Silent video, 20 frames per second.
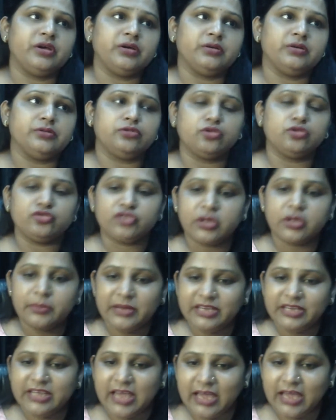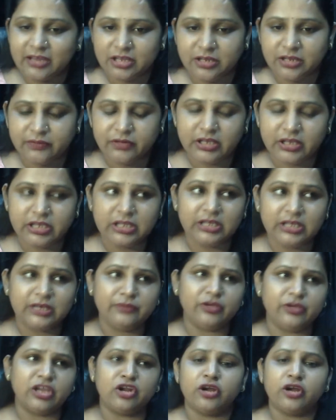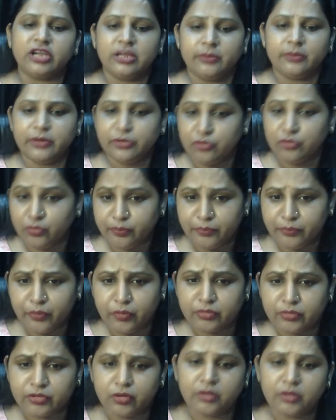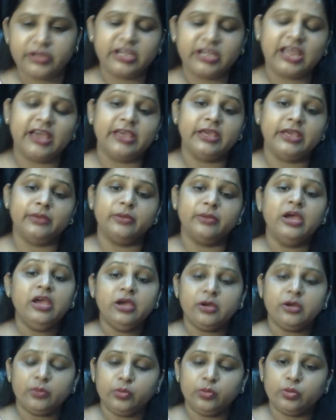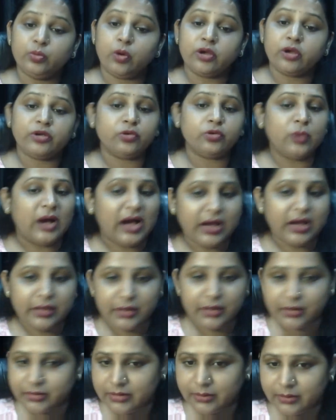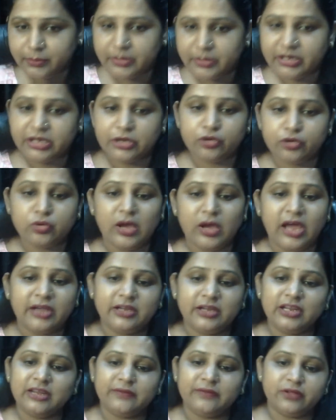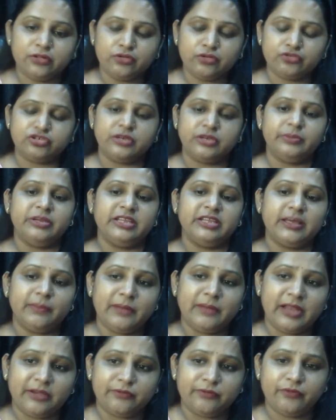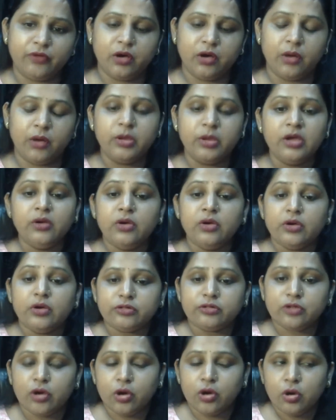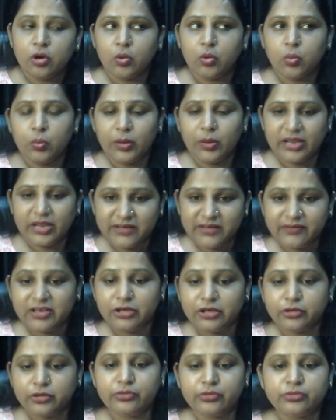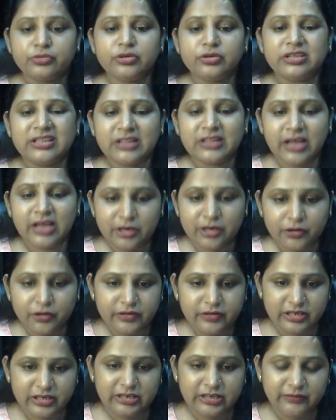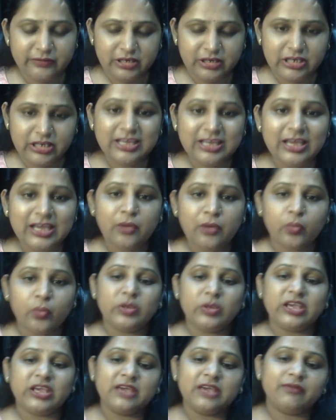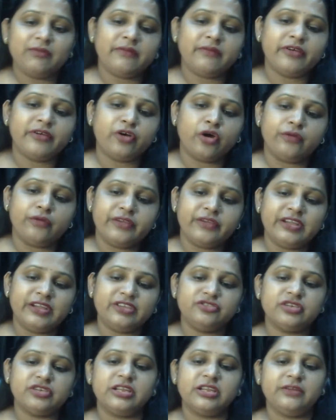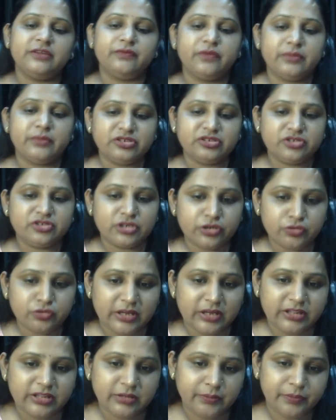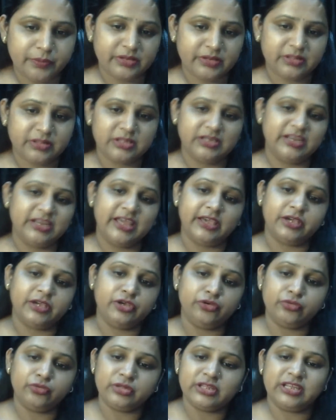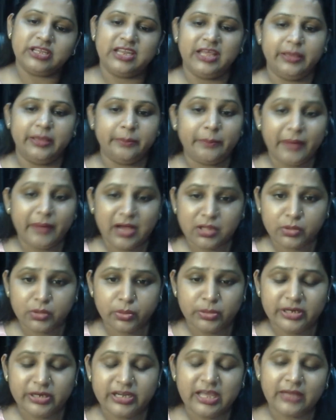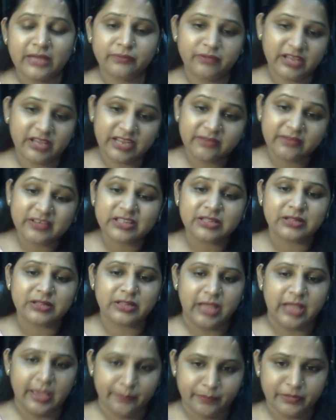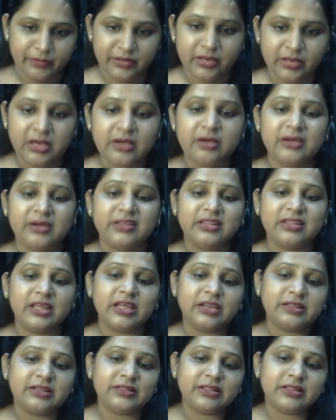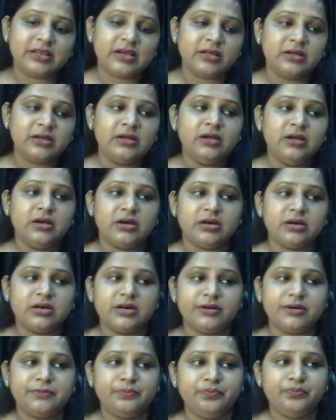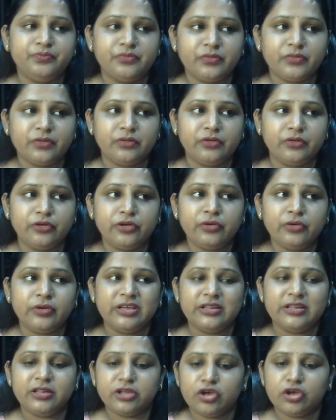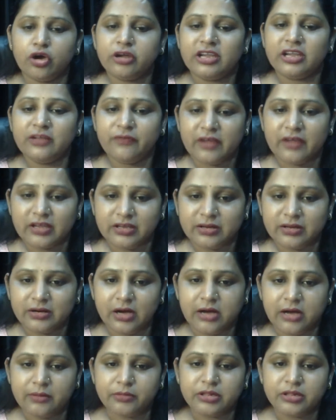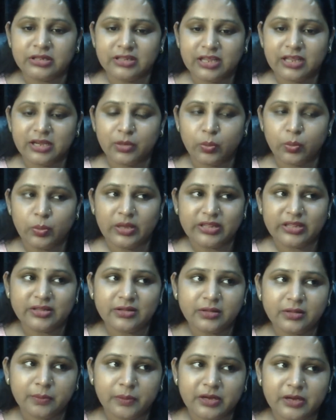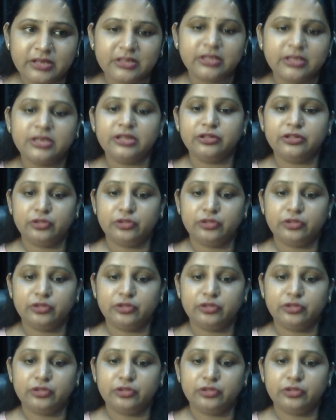social media activity, we are not able to post on time, we want to hire somebody to handle our social media platform. So whenever you do this kind of activity, we give our confidential information to other person, like username, password, and whenever this happen, there is a um, insecurity factor comes, that whether the person is